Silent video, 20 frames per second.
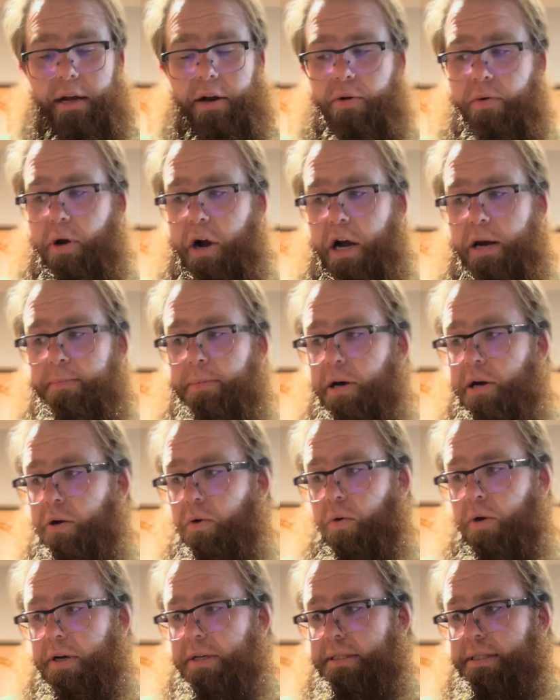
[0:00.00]
a crock pot
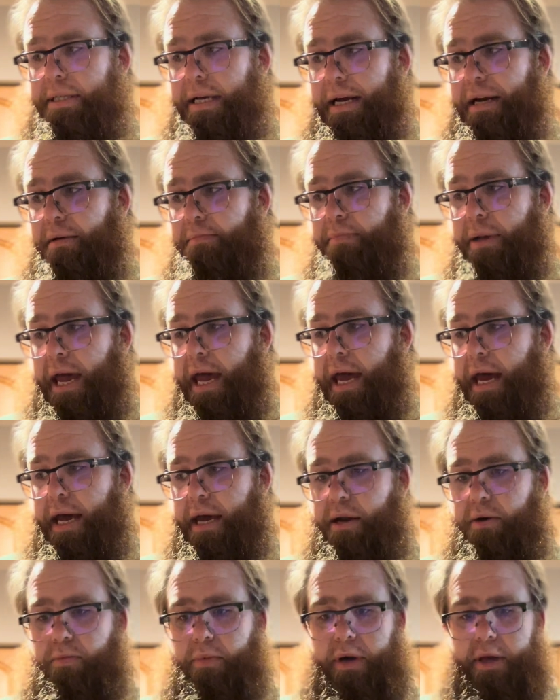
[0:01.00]
or inside a
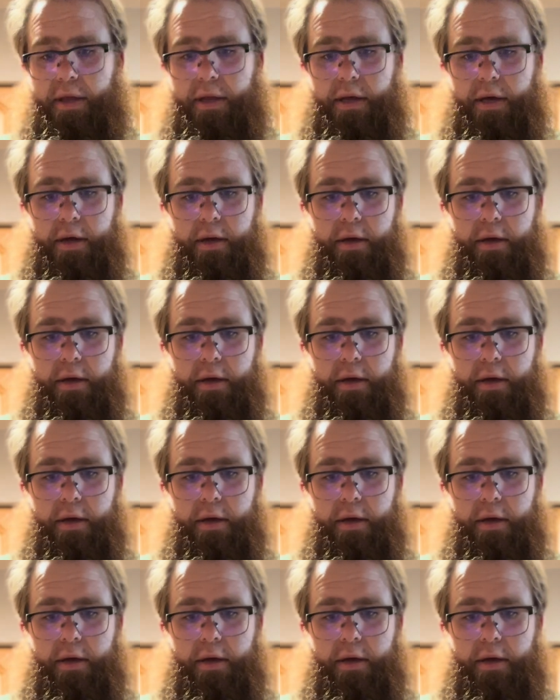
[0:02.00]
pan with